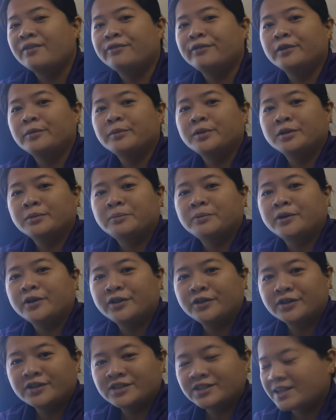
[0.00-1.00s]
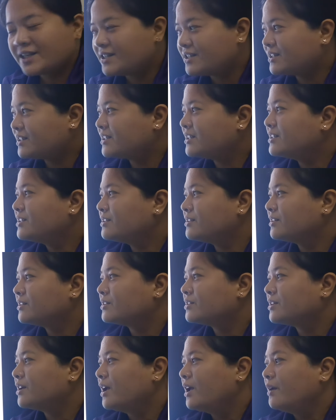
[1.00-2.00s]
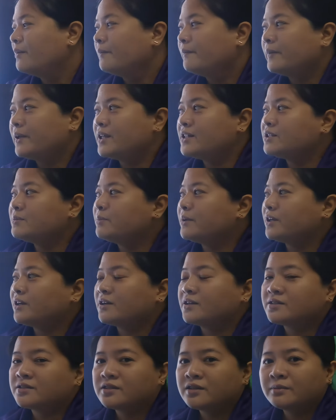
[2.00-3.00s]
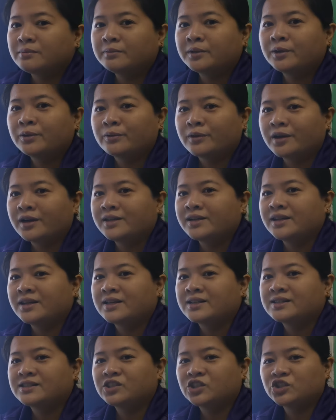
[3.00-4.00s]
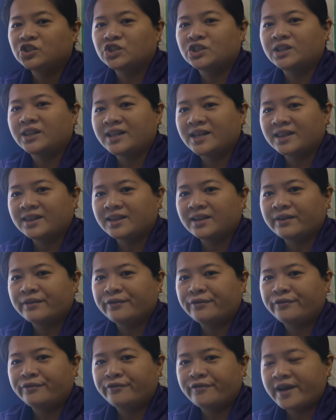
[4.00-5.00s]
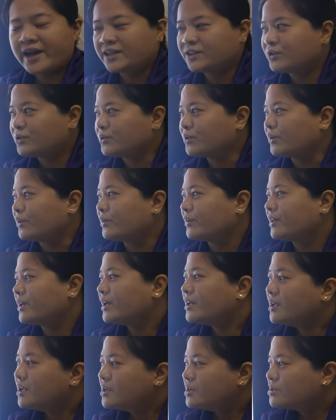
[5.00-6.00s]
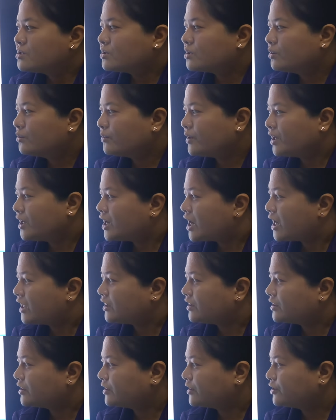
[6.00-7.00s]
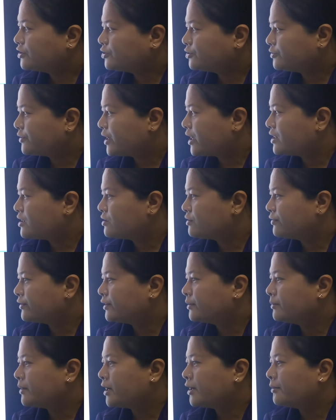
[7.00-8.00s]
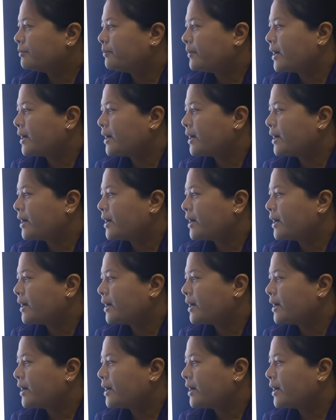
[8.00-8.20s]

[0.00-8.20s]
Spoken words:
from your brothers and sisters? It's because number one is the genetic factor, okay? So we got our traits from our